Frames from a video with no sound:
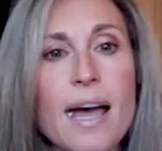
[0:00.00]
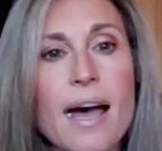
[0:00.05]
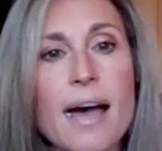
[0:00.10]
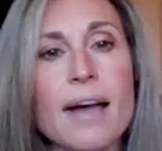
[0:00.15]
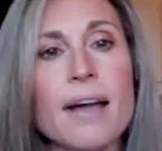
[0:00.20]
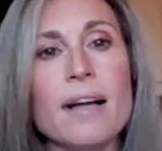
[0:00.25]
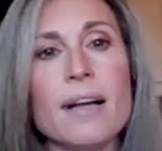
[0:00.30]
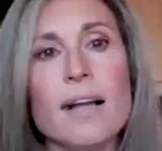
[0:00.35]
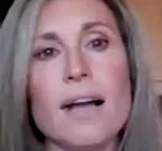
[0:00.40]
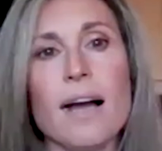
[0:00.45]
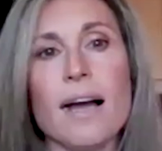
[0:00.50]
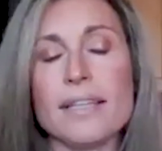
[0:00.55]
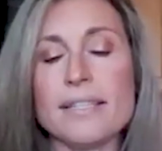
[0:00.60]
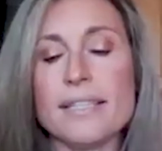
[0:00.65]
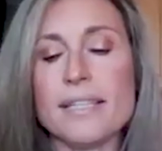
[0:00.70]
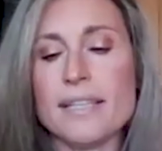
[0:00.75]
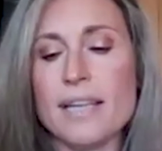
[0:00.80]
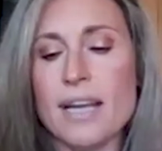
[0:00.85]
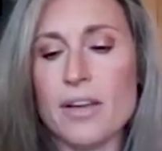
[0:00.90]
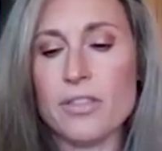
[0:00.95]
Yeah. I
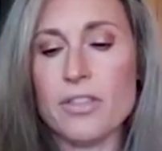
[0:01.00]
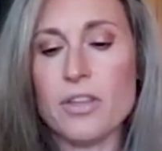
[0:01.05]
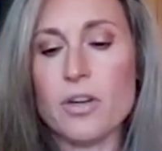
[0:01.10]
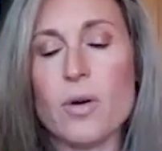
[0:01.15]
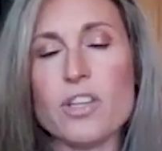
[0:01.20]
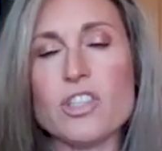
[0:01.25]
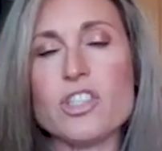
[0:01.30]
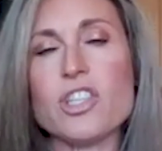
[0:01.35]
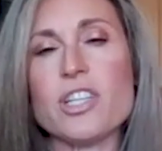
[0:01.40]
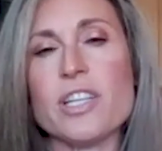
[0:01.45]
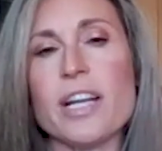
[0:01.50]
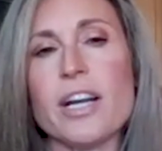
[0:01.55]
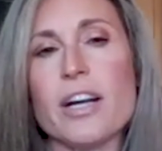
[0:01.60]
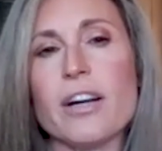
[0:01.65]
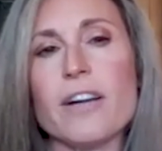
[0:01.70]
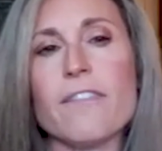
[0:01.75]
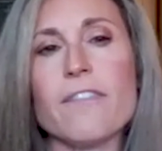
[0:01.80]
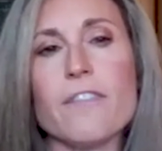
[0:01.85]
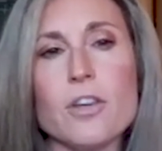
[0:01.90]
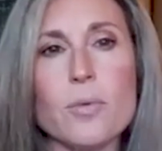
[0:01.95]
send out the
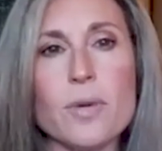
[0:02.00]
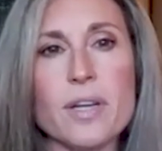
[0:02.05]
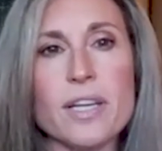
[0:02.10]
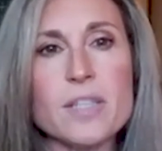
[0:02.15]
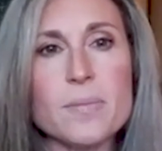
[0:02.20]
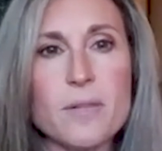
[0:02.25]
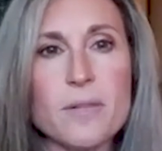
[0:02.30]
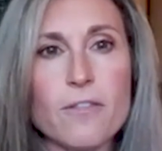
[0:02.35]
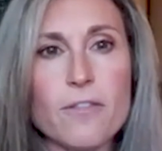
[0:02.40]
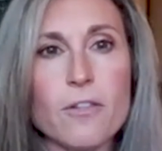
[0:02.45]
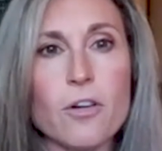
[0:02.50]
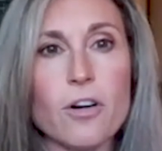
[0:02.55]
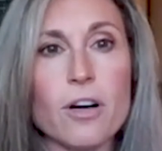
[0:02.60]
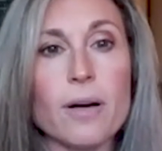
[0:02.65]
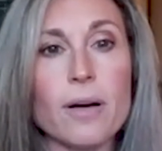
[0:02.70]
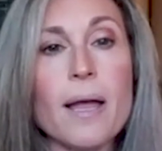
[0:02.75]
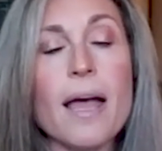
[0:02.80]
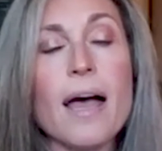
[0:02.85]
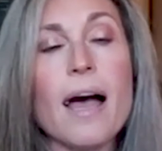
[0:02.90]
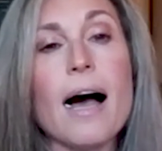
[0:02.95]
questionnaire a few weeks
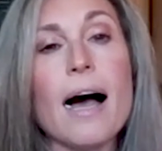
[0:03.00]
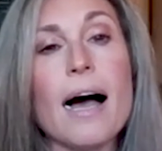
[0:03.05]
before.